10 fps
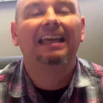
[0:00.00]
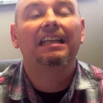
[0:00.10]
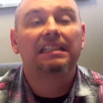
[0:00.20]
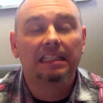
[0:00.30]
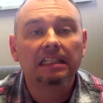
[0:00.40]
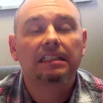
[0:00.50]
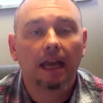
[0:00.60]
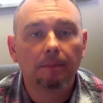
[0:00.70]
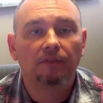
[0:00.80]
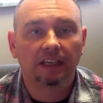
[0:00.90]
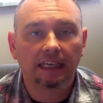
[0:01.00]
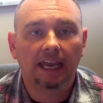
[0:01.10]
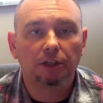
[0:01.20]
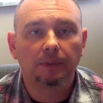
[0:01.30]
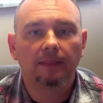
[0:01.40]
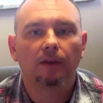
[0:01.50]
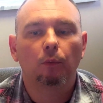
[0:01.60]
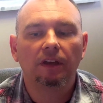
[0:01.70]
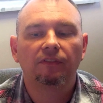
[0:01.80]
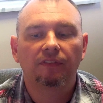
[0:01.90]
It is this type of engagement that
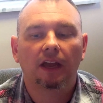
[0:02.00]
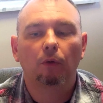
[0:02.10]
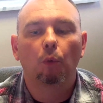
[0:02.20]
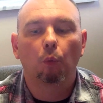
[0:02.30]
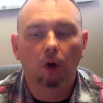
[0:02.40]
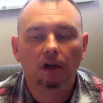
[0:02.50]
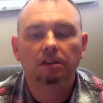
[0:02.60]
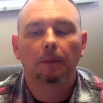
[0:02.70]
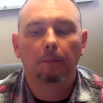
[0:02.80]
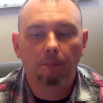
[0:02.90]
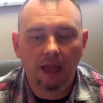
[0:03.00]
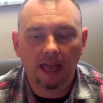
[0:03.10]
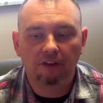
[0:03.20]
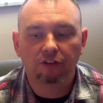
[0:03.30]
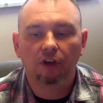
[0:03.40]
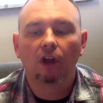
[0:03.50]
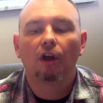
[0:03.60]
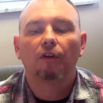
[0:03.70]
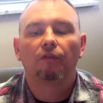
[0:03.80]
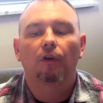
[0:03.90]
we found works best
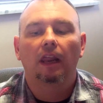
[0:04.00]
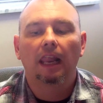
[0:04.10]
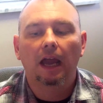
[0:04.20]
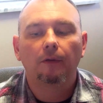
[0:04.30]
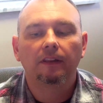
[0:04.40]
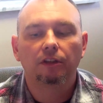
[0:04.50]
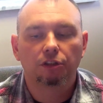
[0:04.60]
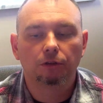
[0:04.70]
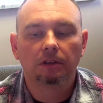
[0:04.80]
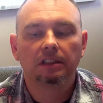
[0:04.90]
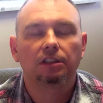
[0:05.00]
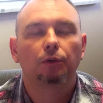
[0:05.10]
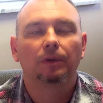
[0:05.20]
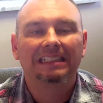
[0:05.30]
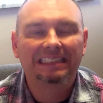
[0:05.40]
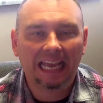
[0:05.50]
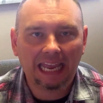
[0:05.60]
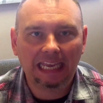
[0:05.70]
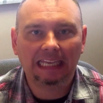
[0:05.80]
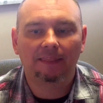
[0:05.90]
for allowing the students to
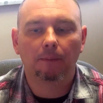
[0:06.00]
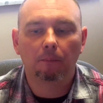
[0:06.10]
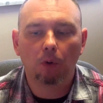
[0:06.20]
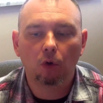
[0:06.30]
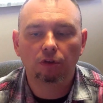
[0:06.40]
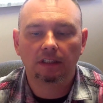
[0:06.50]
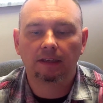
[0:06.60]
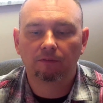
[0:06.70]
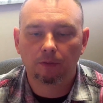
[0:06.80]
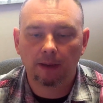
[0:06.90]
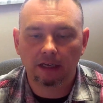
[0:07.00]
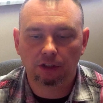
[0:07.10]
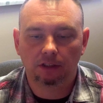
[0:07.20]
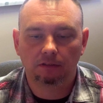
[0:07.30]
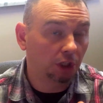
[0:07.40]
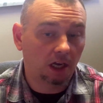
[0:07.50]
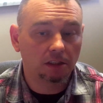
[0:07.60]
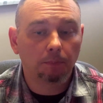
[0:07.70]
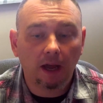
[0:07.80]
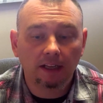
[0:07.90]
retain the most information.
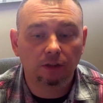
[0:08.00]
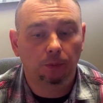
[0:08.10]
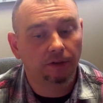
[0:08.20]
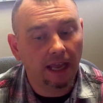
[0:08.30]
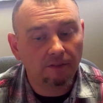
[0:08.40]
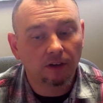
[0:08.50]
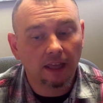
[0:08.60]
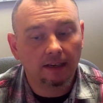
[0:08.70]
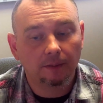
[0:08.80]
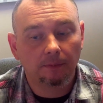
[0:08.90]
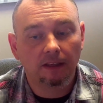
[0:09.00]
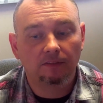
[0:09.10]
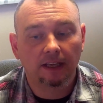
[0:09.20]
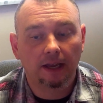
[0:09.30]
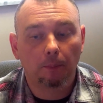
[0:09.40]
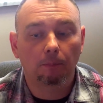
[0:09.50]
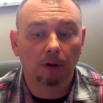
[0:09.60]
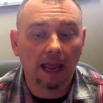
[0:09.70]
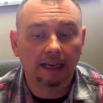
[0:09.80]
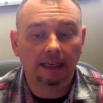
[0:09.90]
John's buddies will never let him live down
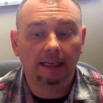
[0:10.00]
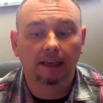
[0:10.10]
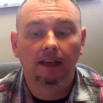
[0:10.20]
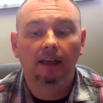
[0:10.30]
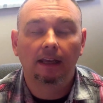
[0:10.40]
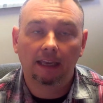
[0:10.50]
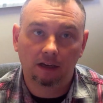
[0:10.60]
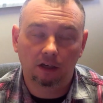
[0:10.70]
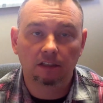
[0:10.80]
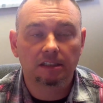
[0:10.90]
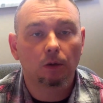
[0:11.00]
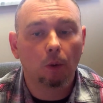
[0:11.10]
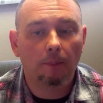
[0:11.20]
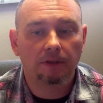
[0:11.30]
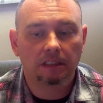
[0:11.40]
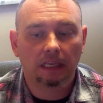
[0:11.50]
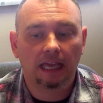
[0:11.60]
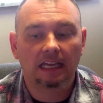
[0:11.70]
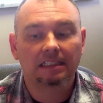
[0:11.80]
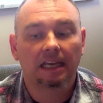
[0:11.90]
bragging in a concealed weapons
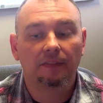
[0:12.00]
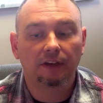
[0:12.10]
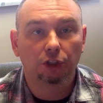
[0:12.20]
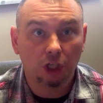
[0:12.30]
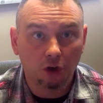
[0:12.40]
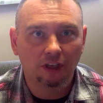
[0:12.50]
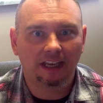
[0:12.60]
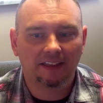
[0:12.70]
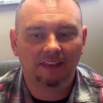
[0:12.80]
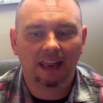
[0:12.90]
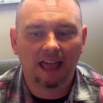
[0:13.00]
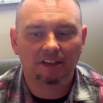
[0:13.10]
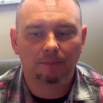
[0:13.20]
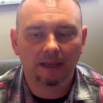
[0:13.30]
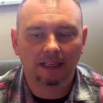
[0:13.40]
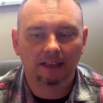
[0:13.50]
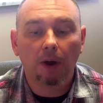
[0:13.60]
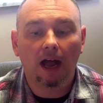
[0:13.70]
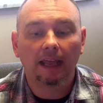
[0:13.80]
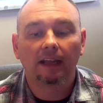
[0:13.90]
class and then choking at the last minute,
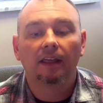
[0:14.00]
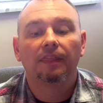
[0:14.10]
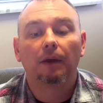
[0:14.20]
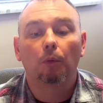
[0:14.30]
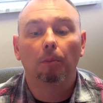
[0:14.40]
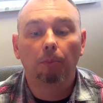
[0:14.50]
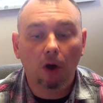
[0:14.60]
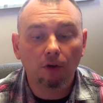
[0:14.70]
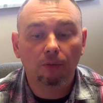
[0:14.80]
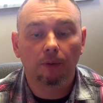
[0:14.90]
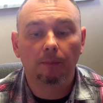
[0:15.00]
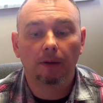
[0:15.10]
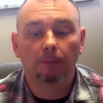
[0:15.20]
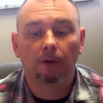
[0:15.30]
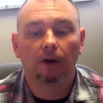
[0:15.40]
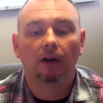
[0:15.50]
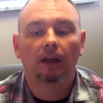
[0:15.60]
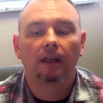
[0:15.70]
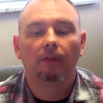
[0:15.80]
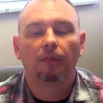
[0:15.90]
but they will both remember
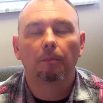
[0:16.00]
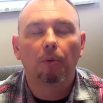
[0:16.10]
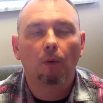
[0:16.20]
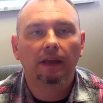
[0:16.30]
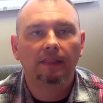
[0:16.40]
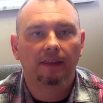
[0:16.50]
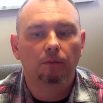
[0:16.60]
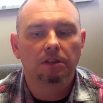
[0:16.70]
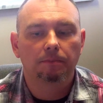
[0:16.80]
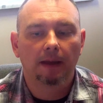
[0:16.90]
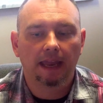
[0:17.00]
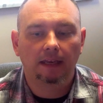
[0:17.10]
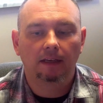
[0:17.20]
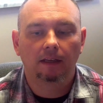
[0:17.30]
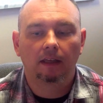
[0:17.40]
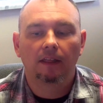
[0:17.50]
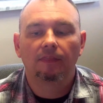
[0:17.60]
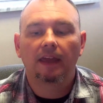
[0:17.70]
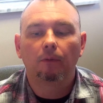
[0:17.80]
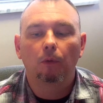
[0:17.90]
the point that was made.
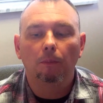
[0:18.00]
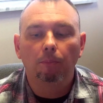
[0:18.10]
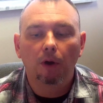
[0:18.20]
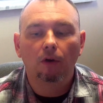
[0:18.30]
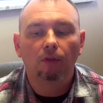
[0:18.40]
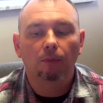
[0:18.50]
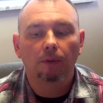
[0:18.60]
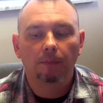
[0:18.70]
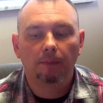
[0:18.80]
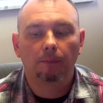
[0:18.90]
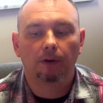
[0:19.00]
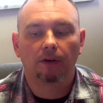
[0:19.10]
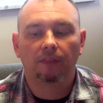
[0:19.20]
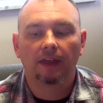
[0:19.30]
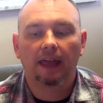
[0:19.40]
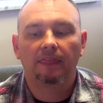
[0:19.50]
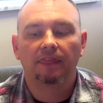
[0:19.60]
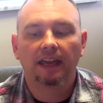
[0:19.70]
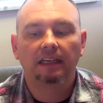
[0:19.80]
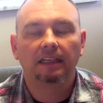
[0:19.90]
They will both remember that
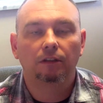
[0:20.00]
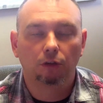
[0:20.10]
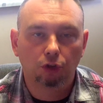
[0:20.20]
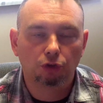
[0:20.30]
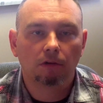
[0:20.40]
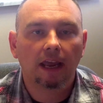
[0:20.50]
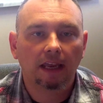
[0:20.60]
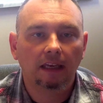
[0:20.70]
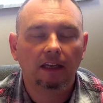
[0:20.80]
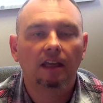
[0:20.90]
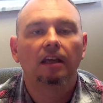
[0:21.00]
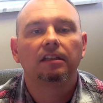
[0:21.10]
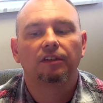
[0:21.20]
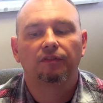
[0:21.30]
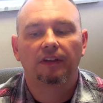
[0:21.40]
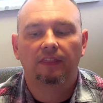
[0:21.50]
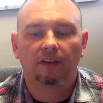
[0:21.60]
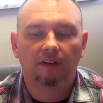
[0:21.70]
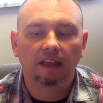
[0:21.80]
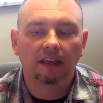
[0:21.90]
they need to train to fit
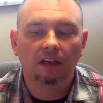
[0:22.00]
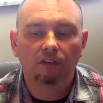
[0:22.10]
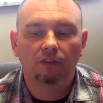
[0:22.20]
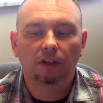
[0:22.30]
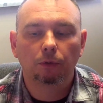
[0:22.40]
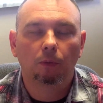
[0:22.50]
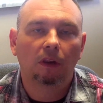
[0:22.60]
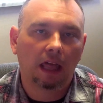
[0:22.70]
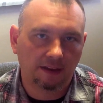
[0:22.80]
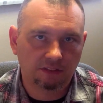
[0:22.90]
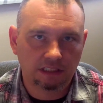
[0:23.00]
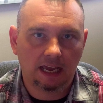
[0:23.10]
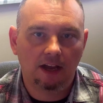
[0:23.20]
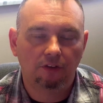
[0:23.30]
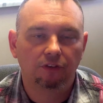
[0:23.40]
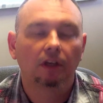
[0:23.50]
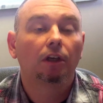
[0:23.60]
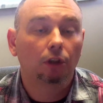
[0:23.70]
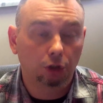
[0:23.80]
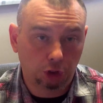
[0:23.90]
their individual lifestyles.
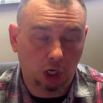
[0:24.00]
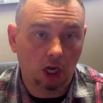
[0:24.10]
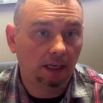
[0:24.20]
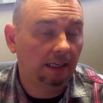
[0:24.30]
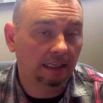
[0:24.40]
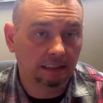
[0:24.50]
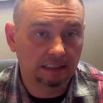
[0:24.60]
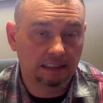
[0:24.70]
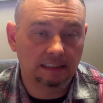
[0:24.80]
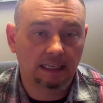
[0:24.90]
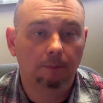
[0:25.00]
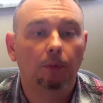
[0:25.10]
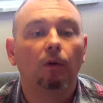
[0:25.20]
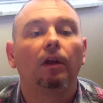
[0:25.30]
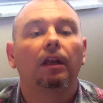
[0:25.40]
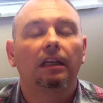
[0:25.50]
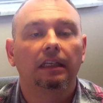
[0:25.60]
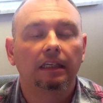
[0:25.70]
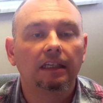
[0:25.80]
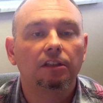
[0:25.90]
John, in this example,
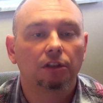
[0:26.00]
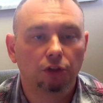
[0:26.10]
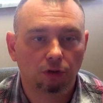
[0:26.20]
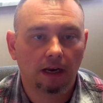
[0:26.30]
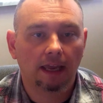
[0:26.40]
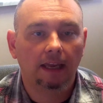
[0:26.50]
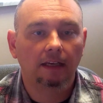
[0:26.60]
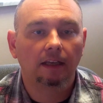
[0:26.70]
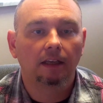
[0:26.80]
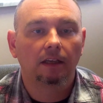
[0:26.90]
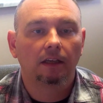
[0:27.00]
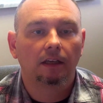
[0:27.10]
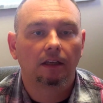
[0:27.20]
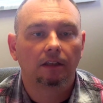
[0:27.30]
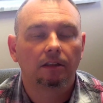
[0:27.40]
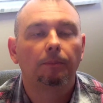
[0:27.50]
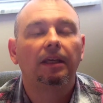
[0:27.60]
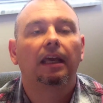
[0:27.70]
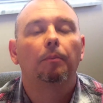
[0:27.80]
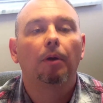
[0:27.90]
needs to train to
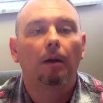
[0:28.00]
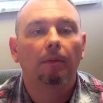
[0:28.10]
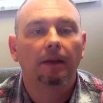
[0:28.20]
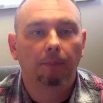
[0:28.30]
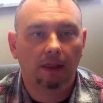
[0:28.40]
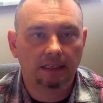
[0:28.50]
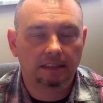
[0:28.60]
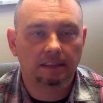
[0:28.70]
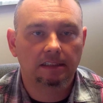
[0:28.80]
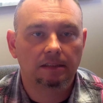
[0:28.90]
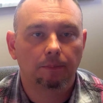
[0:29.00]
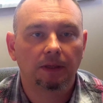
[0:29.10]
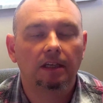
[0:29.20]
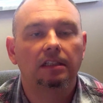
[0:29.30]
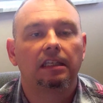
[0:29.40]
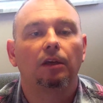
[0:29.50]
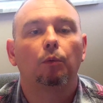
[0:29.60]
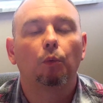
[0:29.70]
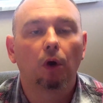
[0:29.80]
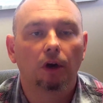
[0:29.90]
be in public places because he
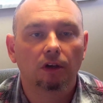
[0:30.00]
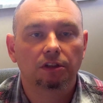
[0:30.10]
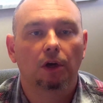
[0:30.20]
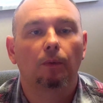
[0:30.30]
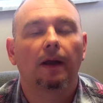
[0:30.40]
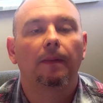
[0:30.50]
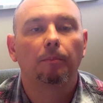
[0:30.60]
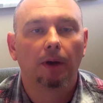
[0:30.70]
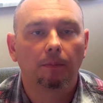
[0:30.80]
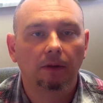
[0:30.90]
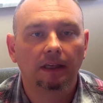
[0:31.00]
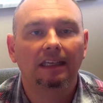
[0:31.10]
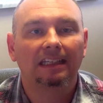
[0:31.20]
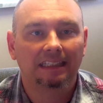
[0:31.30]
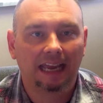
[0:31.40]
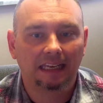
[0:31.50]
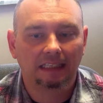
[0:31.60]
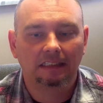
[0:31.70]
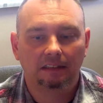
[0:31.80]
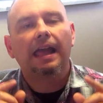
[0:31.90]
works around the public
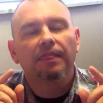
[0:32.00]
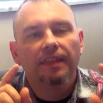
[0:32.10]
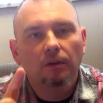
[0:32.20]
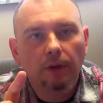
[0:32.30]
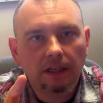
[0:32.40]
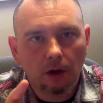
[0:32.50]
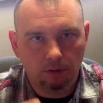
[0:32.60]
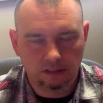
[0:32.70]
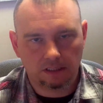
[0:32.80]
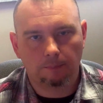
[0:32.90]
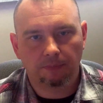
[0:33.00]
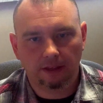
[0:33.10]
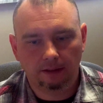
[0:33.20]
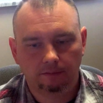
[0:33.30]
daily. And then we noticed something.